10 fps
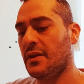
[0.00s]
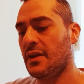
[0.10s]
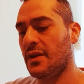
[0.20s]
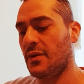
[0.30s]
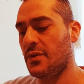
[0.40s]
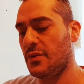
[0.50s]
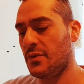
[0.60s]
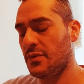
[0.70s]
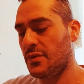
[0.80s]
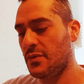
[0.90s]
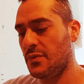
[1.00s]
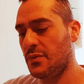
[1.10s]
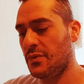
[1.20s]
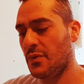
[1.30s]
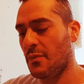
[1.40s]
You know,
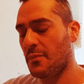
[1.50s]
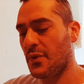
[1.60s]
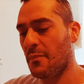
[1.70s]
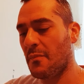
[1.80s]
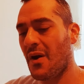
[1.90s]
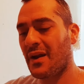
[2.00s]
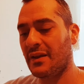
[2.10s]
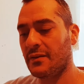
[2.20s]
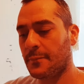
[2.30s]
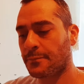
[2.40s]
your mind